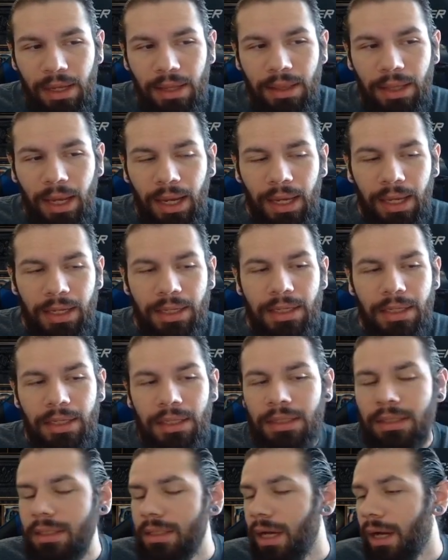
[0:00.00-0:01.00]
like
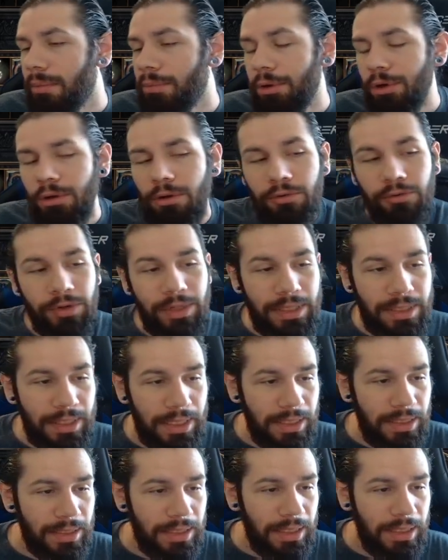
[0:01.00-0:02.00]
double
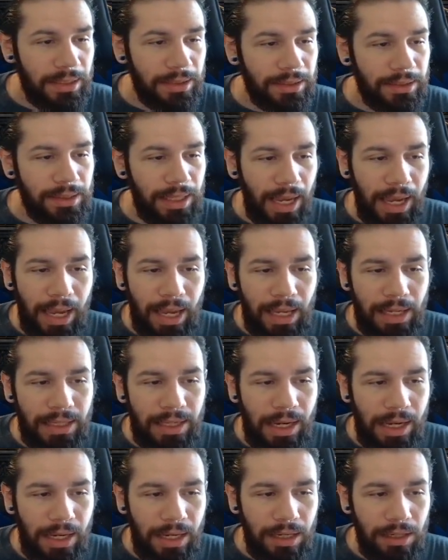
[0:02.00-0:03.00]
resistance
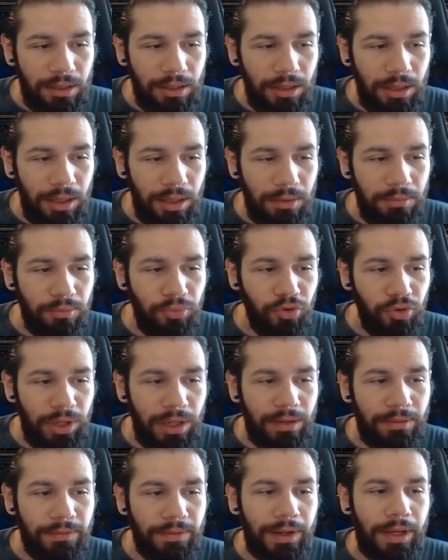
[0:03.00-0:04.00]
and a good
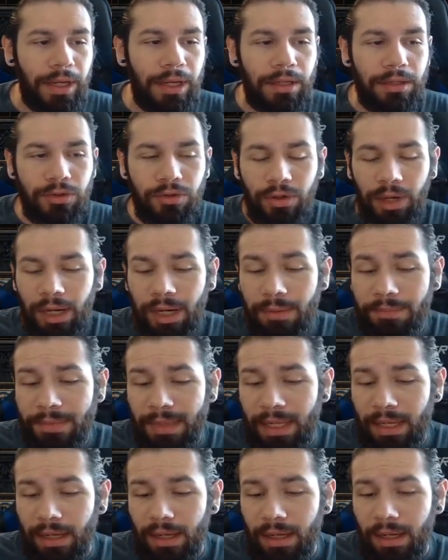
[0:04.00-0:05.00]
prefix, right?
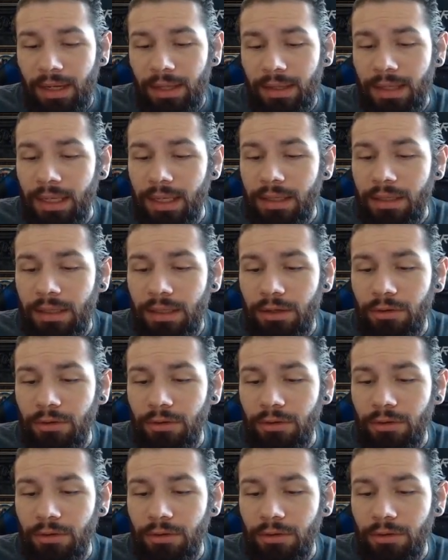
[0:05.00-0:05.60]
Then you